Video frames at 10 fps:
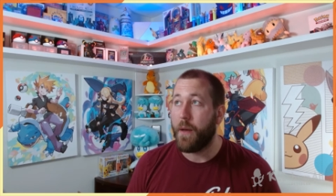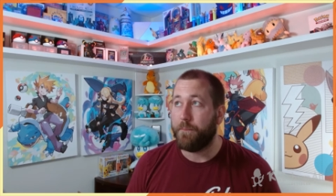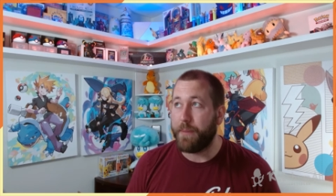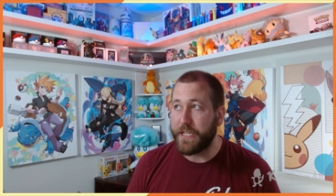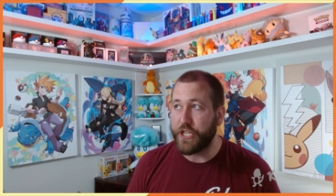
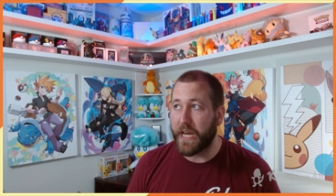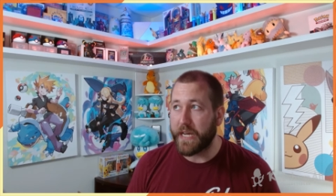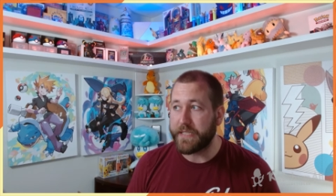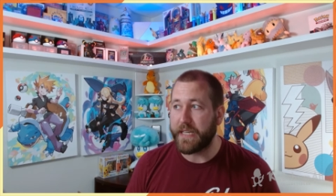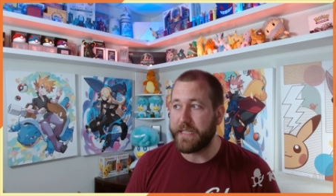
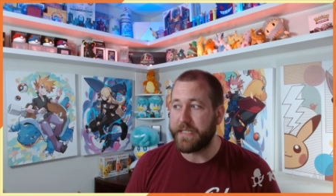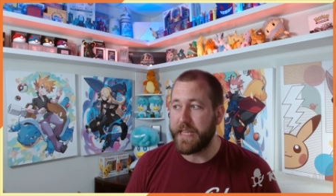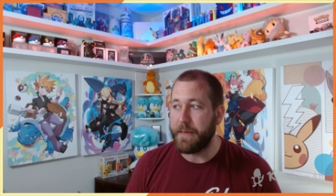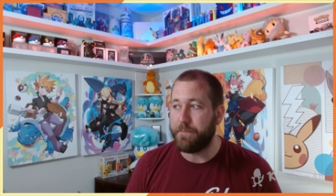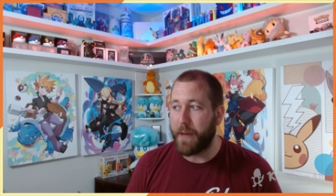BGS is
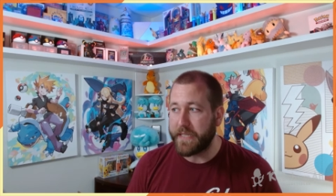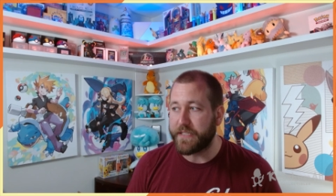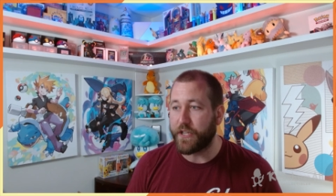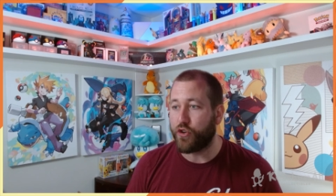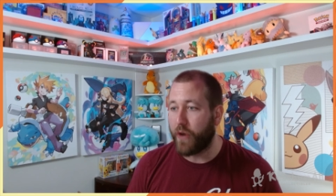the
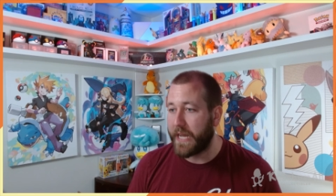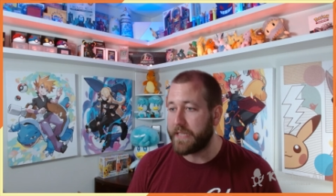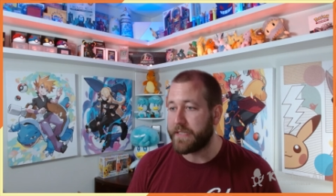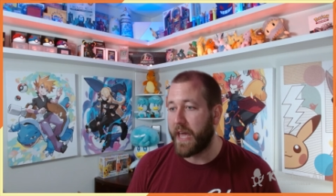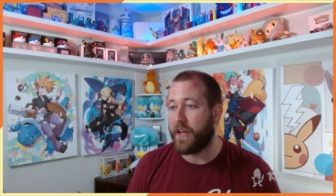best grading
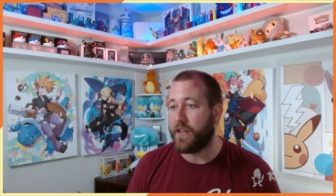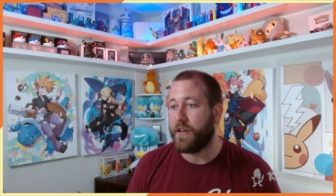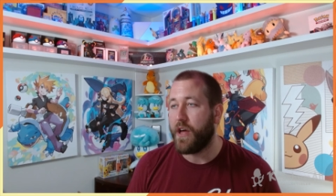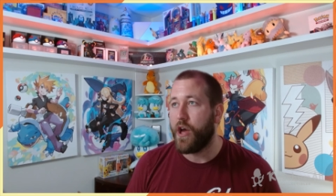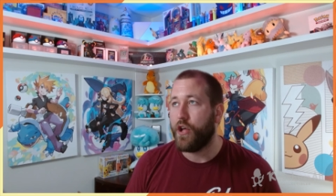scale
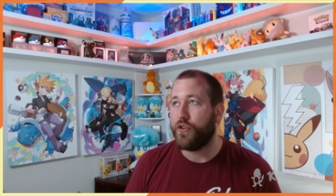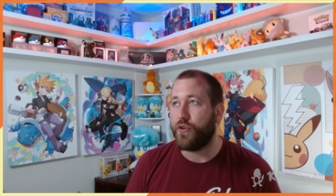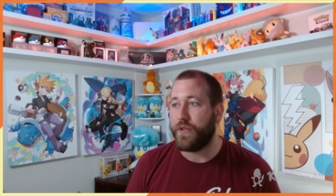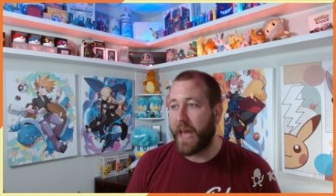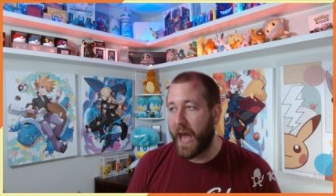
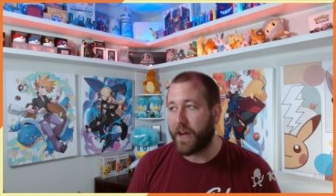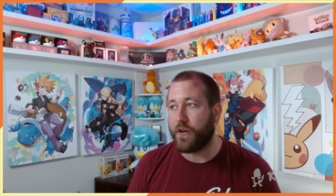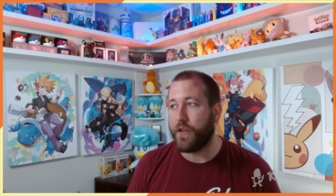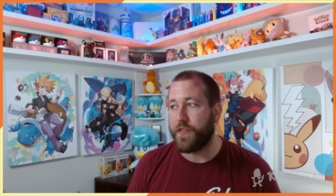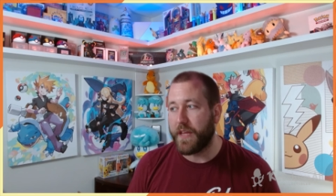to
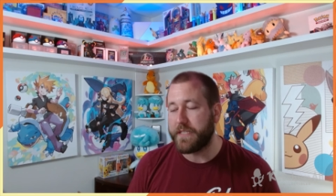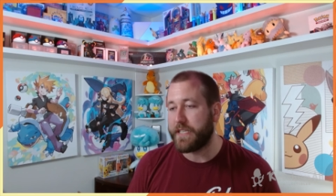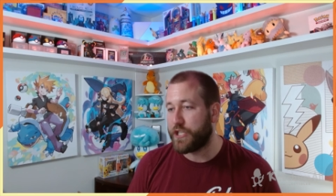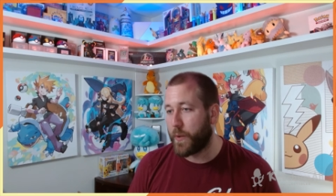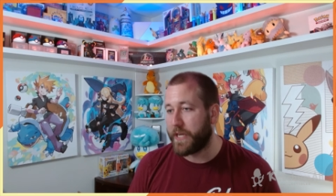tackle this
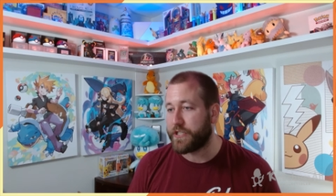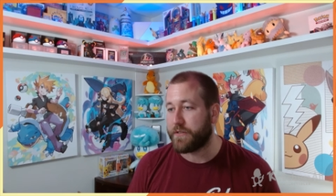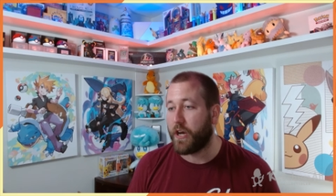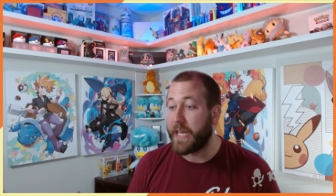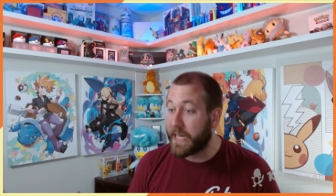situation.
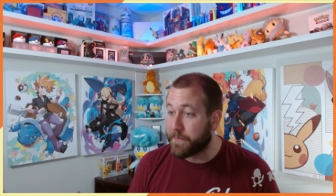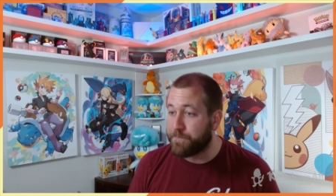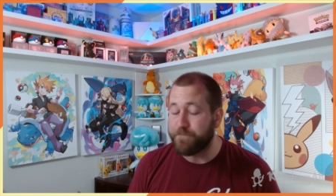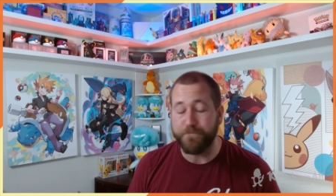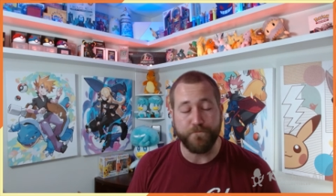Again,
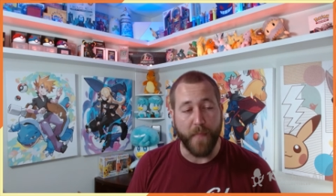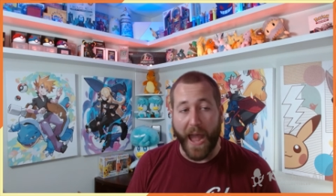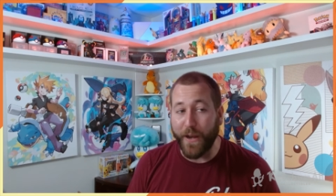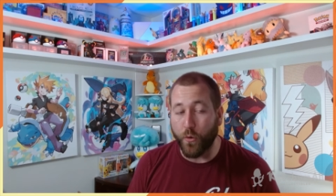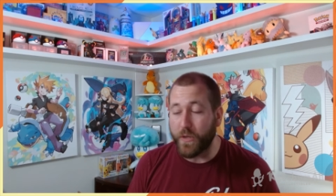
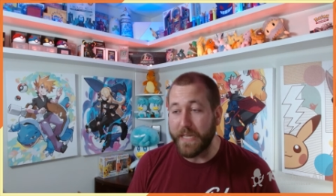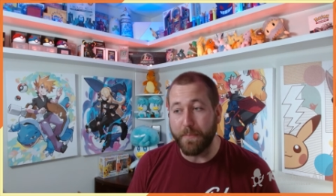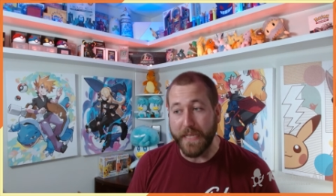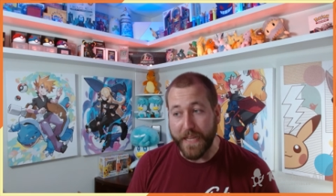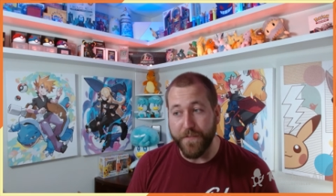I don't really
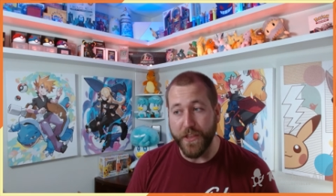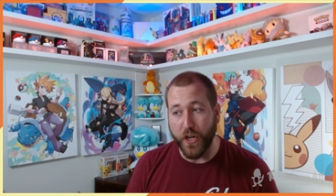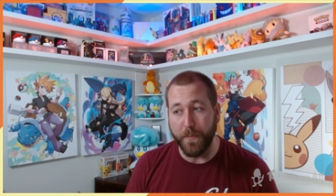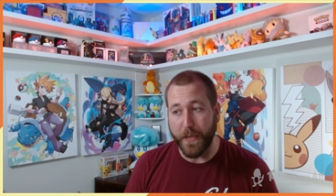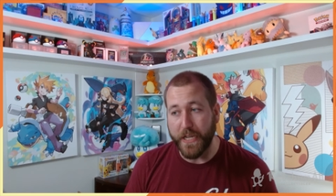believe in
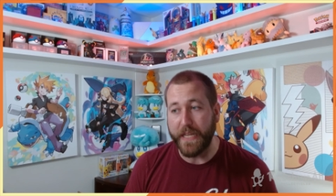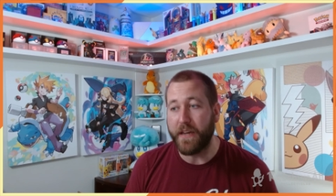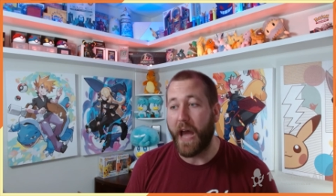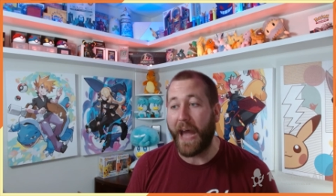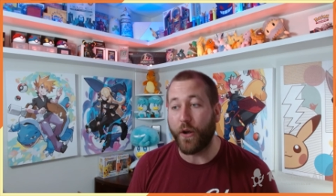their ability.
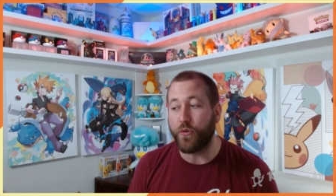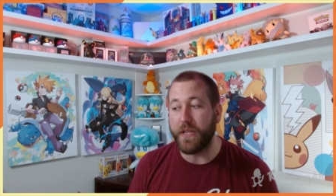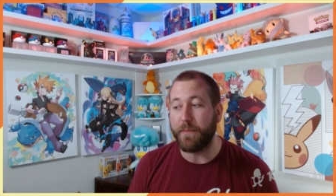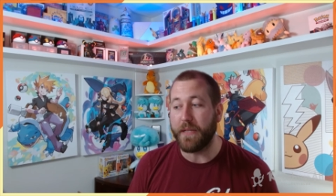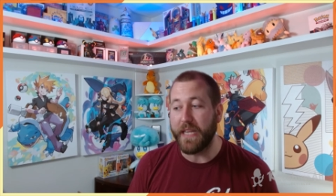I don't
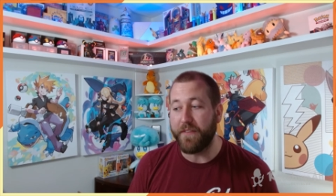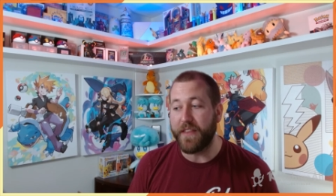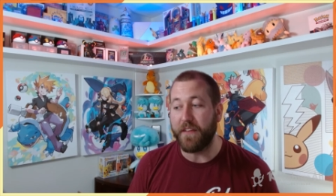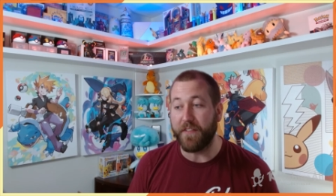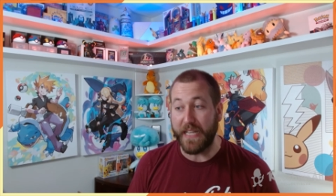really believe
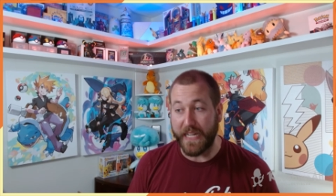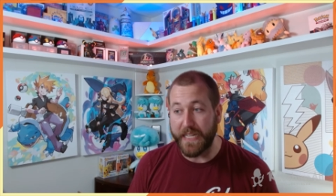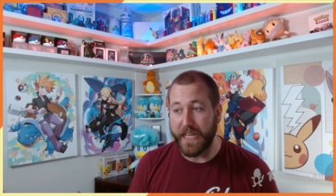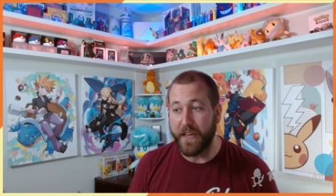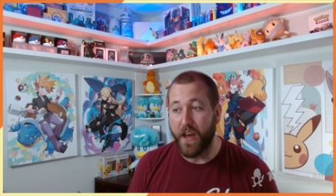in the
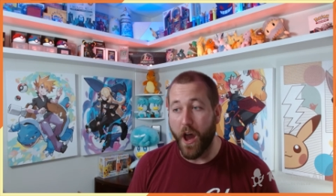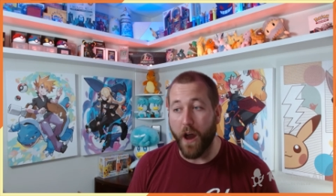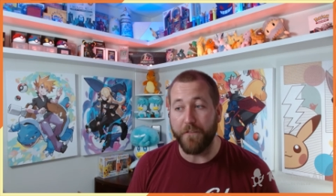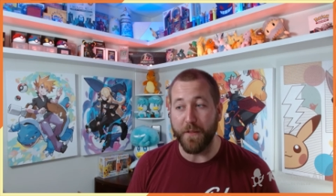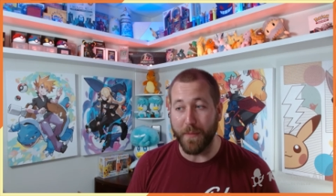validity
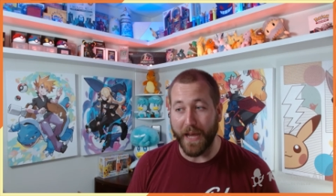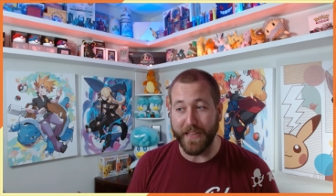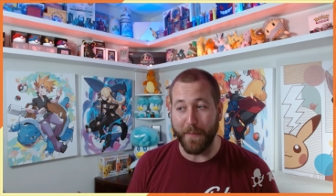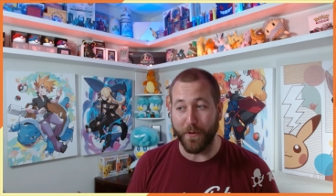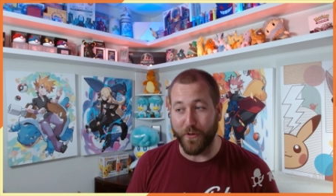of the black
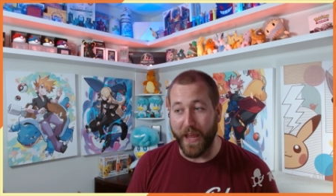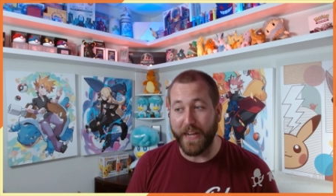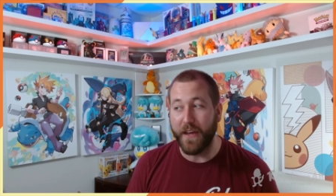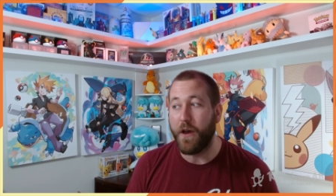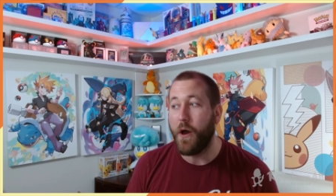label grade,